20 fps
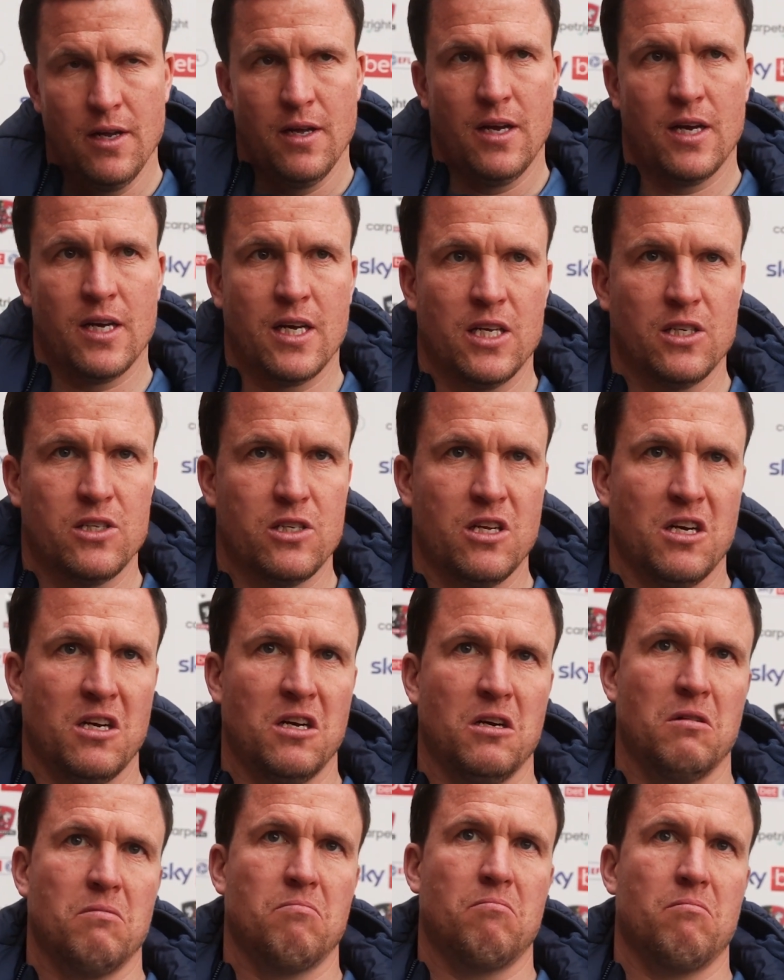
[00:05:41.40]
against
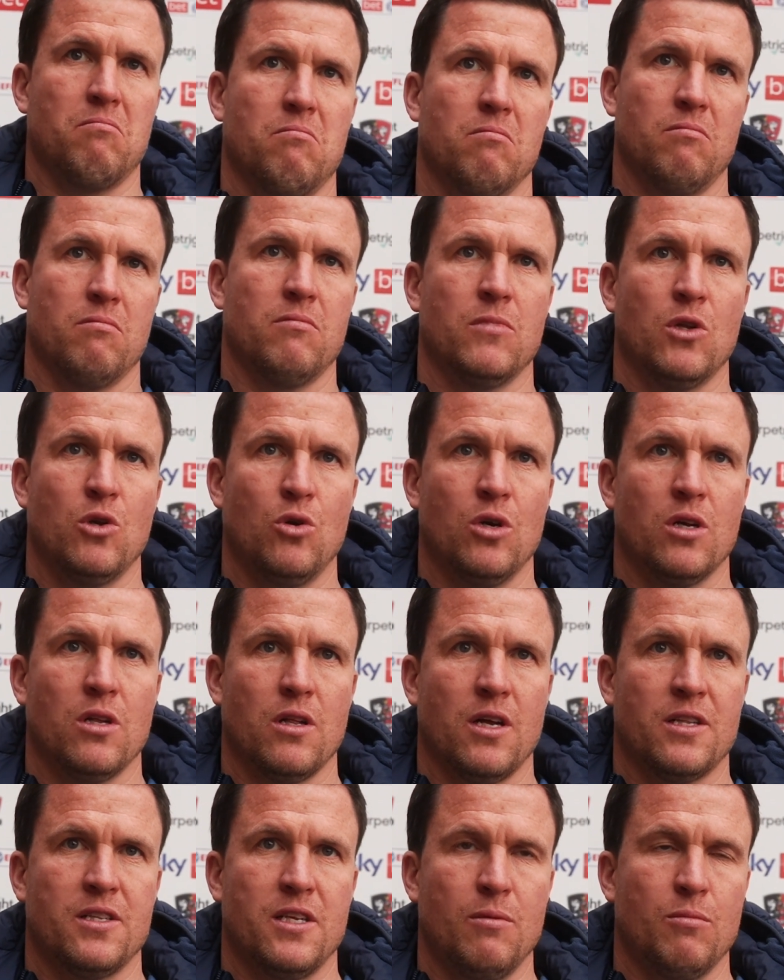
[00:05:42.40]
a you know
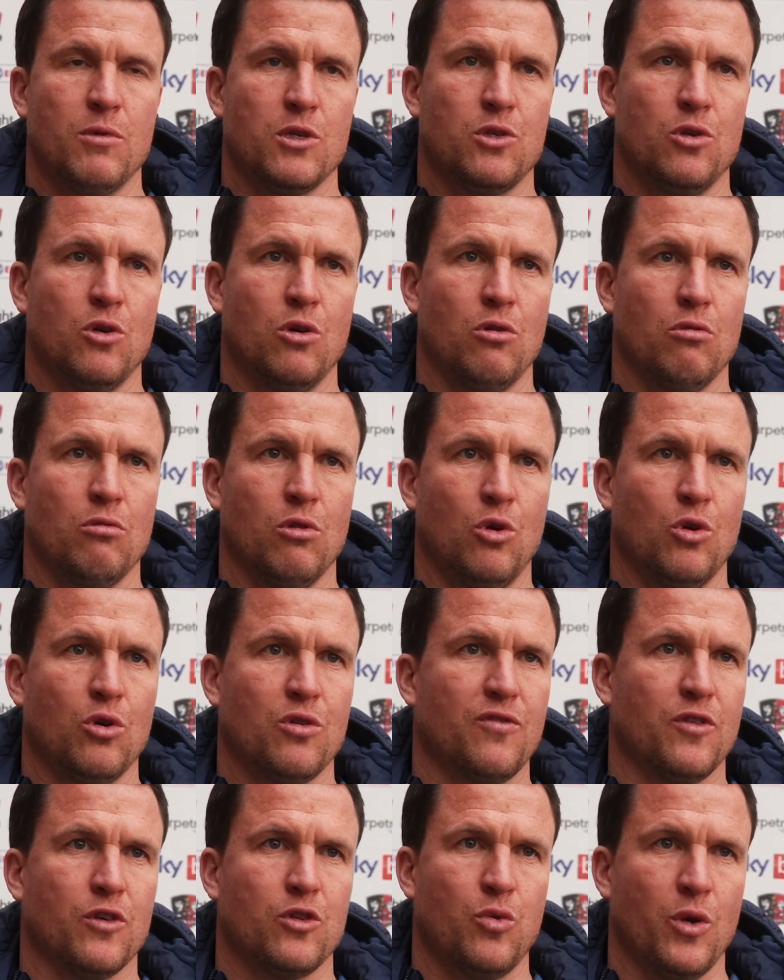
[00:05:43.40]
a, a team that's not
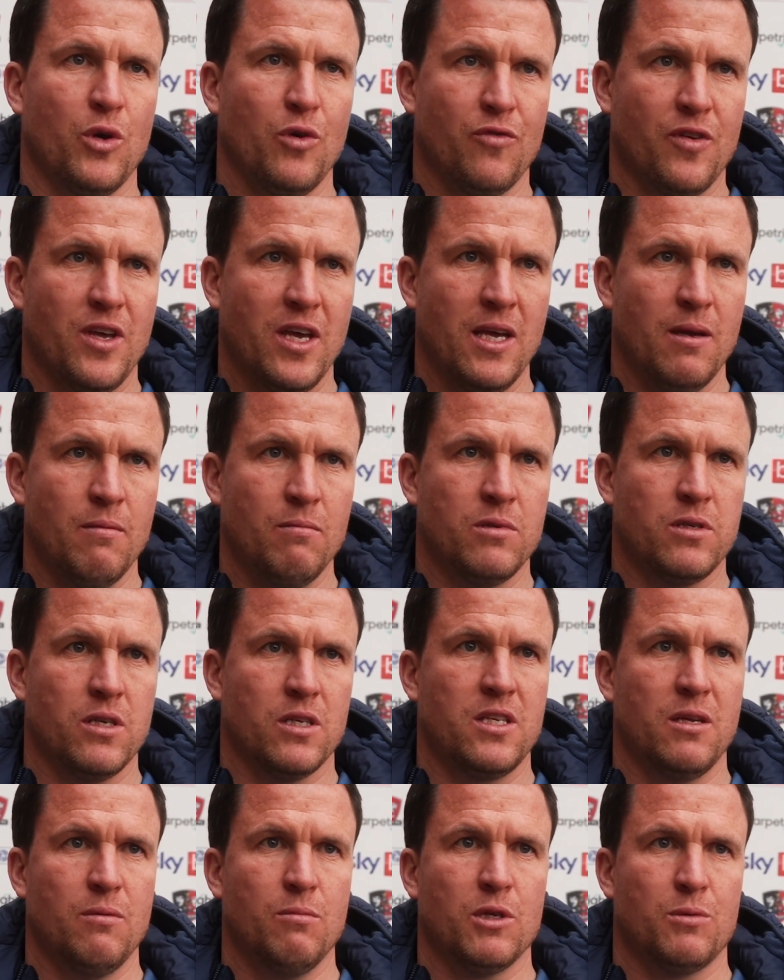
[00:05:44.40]
lost for twelve games, a
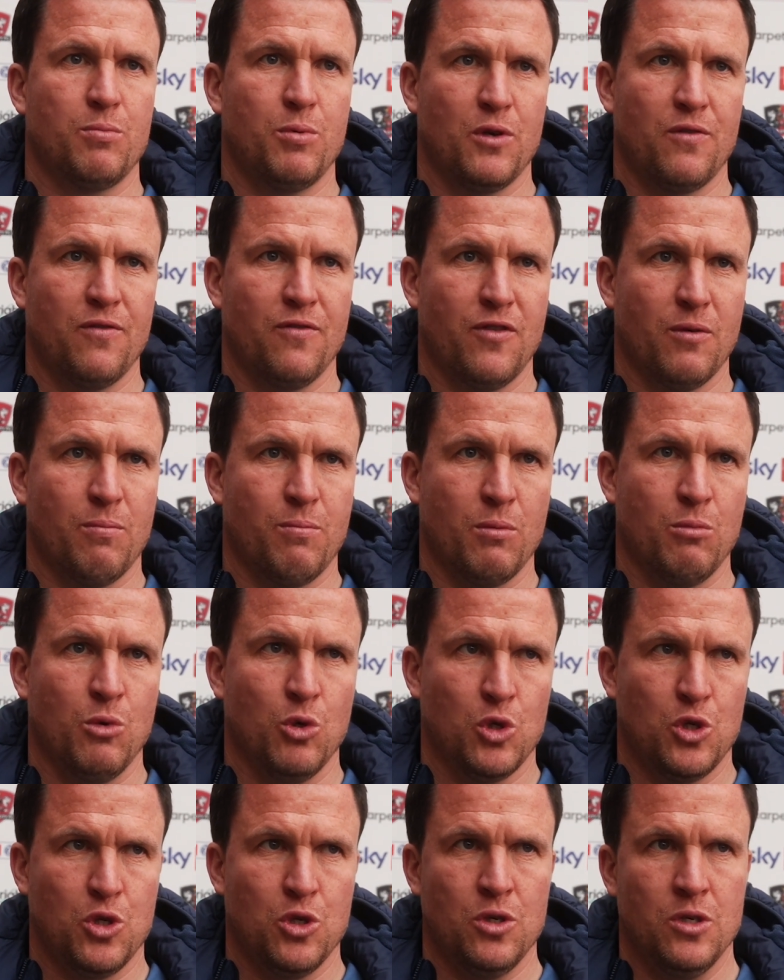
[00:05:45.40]
team that's pushing for
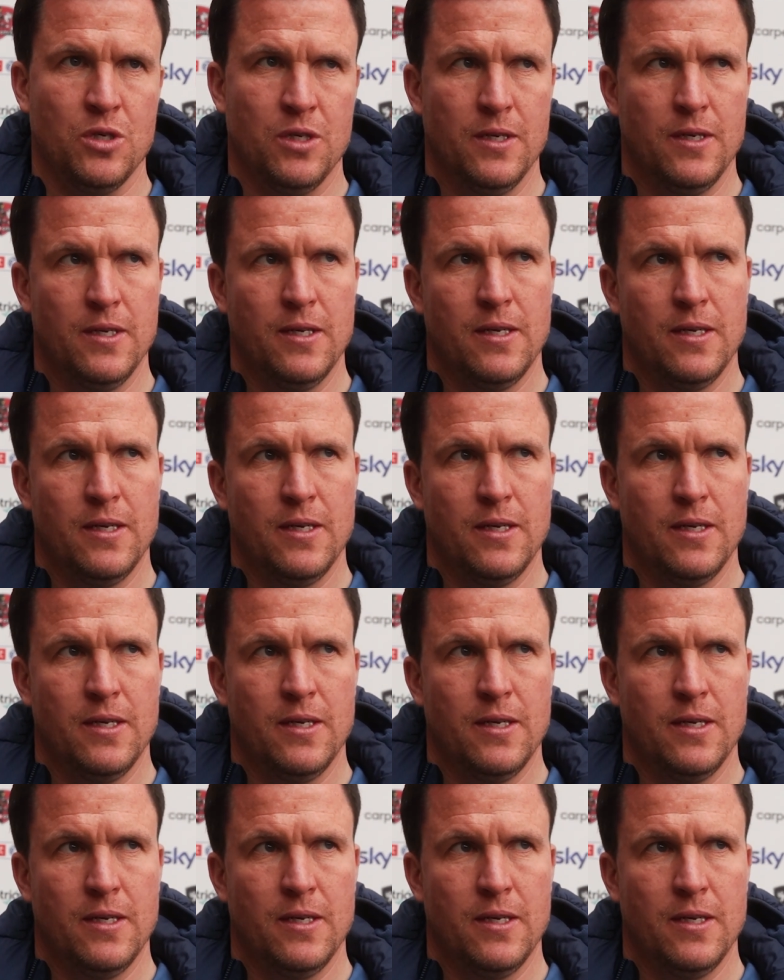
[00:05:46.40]
promotion.